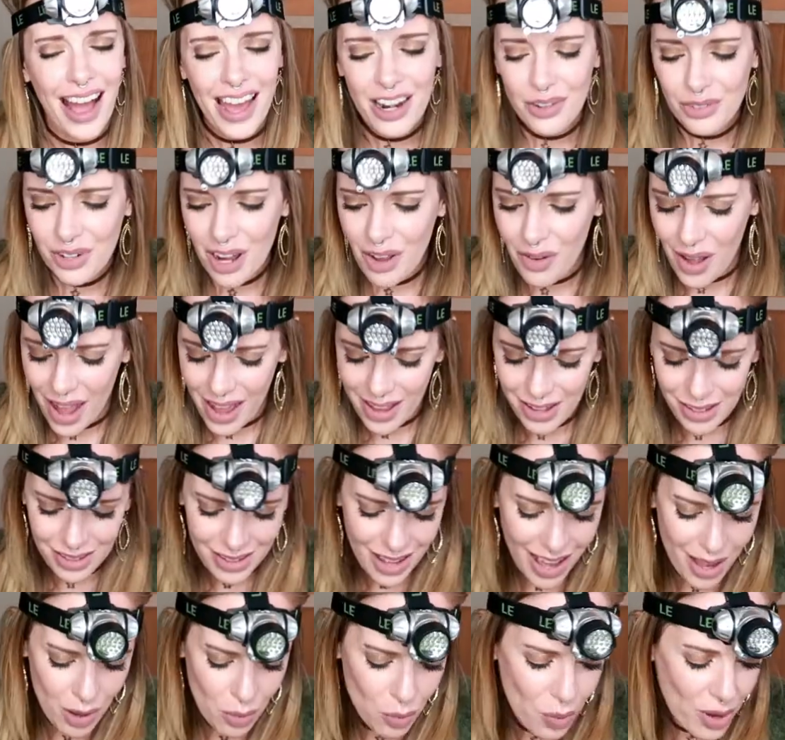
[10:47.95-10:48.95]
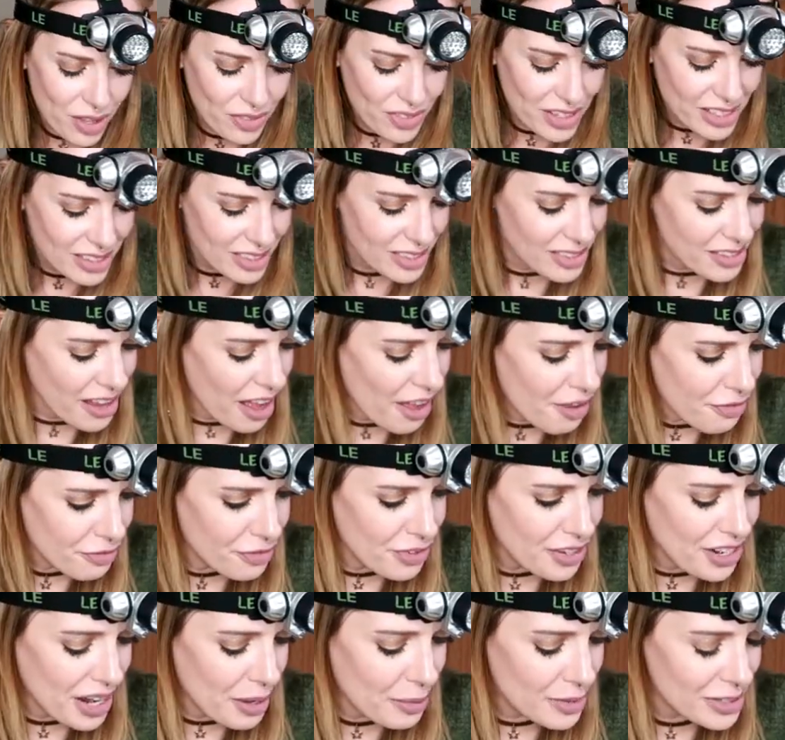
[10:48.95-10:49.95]
I won this
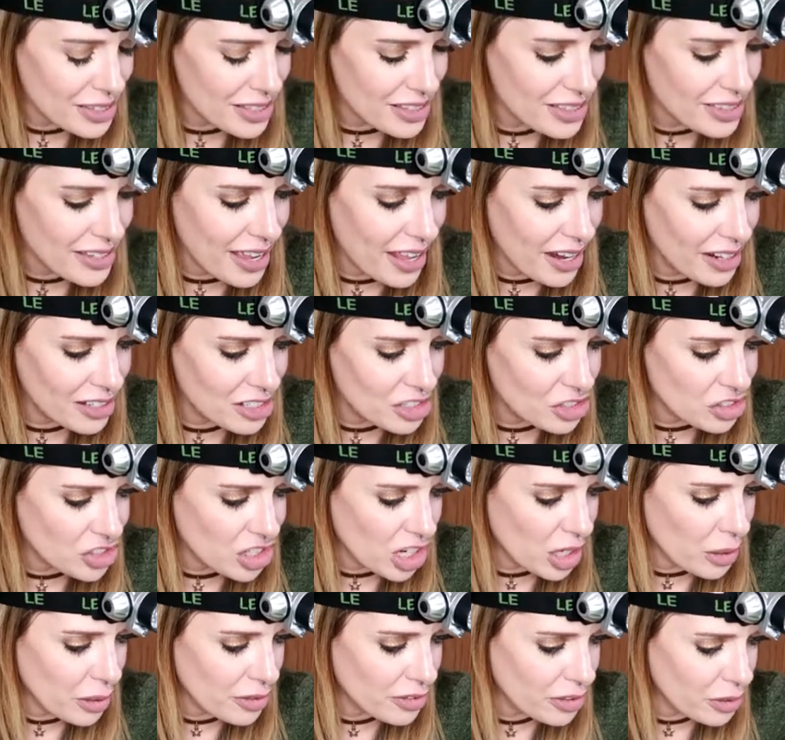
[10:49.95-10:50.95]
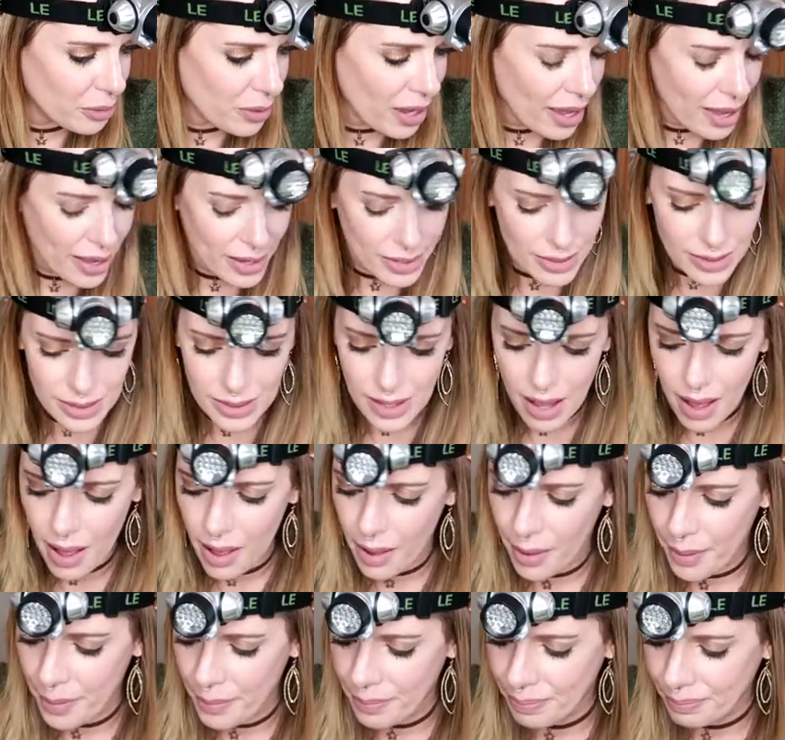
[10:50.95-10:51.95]
stuff and I was excited to share it with you guys.
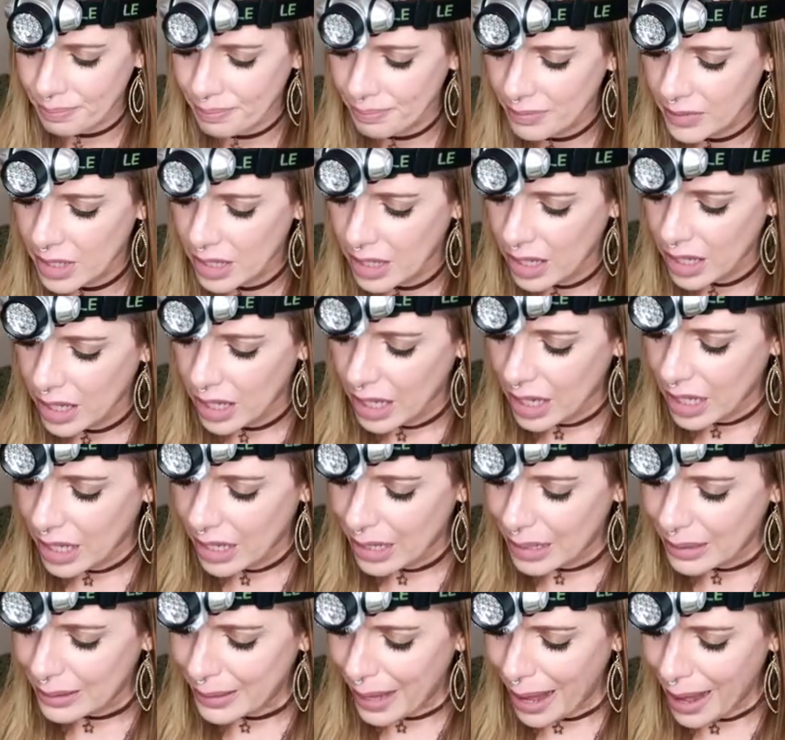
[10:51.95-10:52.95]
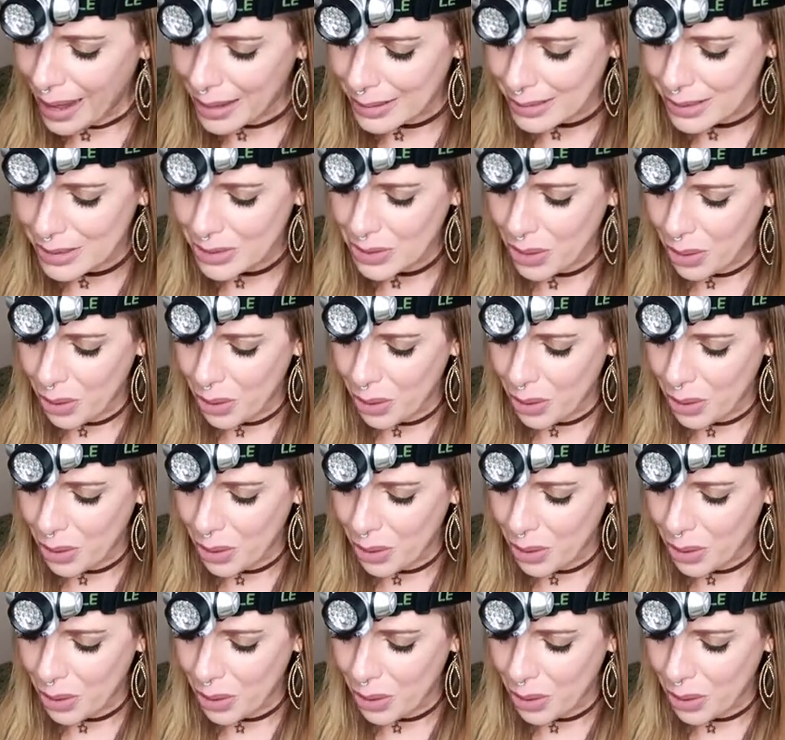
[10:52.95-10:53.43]
Um, yeah, so